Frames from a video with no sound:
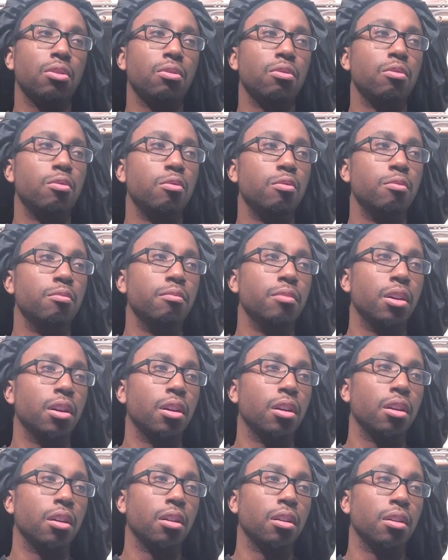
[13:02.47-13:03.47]
whole,
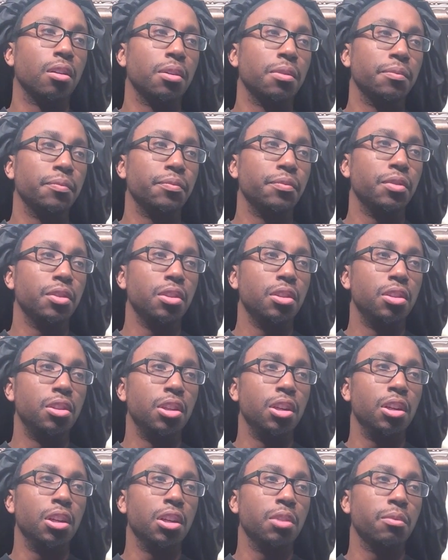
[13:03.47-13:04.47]

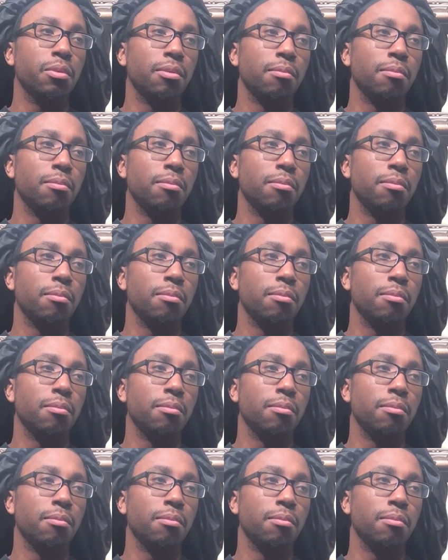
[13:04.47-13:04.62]
dealing